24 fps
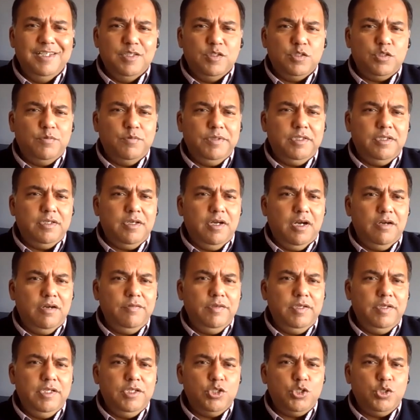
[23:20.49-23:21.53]
So hmm. when the
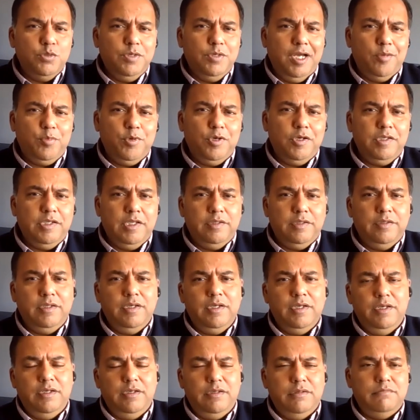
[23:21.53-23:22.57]
Karvy issue happened, then
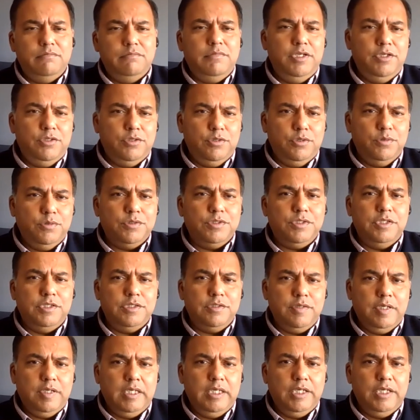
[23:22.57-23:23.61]
they introduced
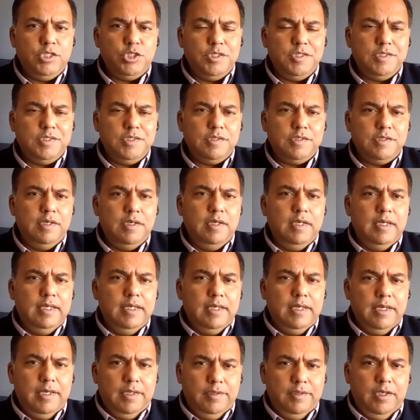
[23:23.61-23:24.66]
these regulations,
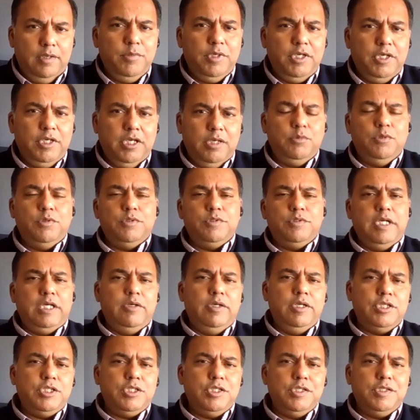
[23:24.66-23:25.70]
and that became those
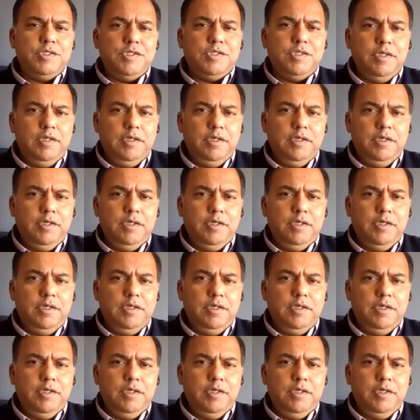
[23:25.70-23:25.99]
regulations.